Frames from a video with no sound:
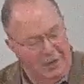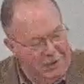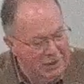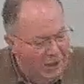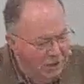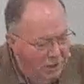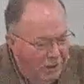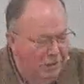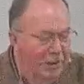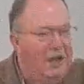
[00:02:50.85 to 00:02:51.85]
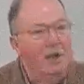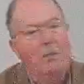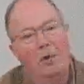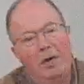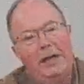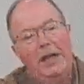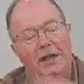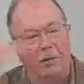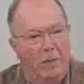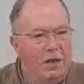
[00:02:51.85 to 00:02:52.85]
They started early in the morning and
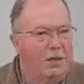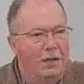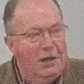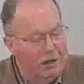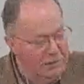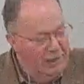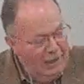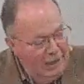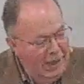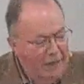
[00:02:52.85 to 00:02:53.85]
they read till noon